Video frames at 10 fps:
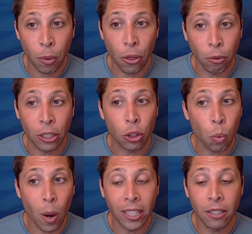with only
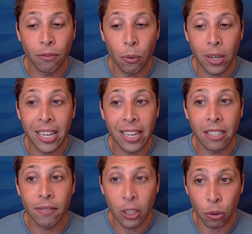20 to 40
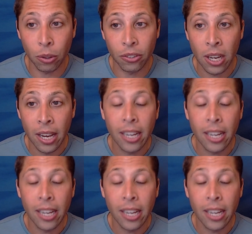individuals,